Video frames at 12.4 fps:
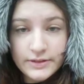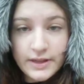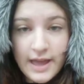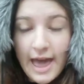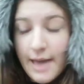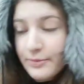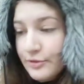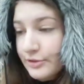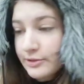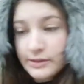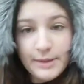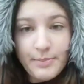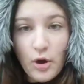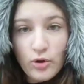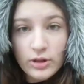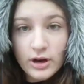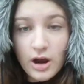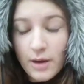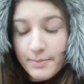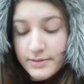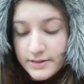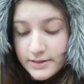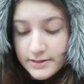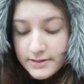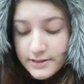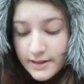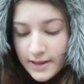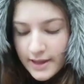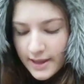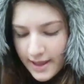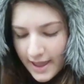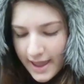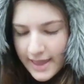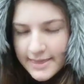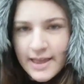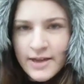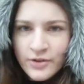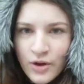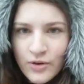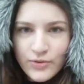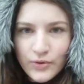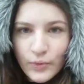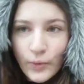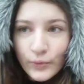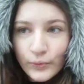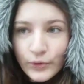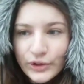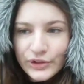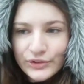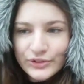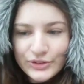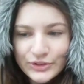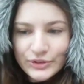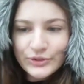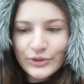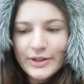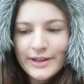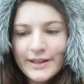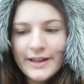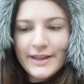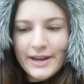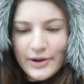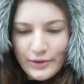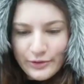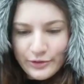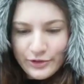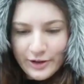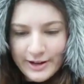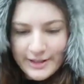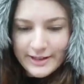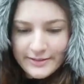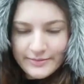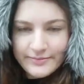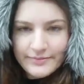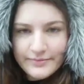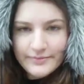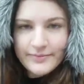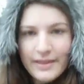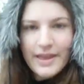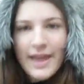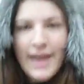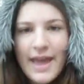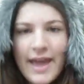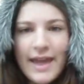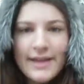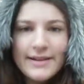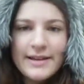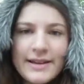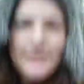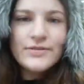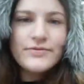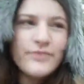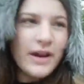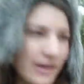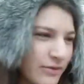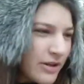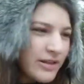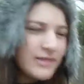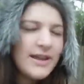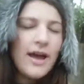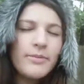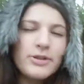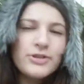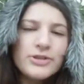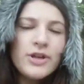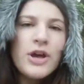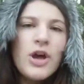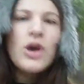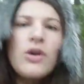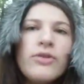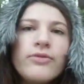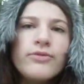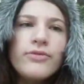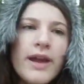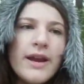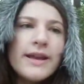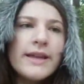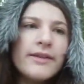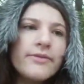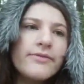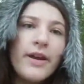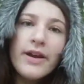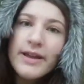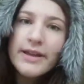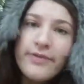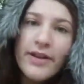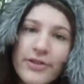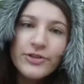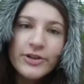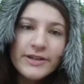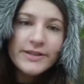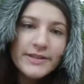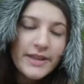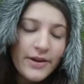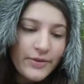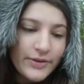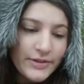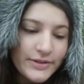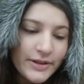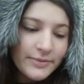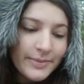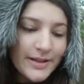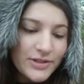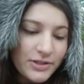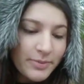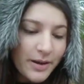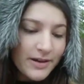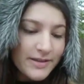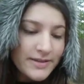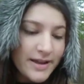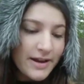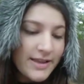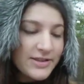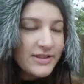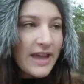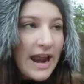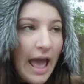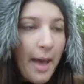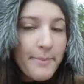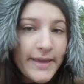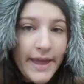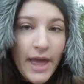Absolutely polar opposites. And they go through a real true hero's journey. And it's very well established. Very, very adventurous. There was a bunch of parts in there that just kind of had me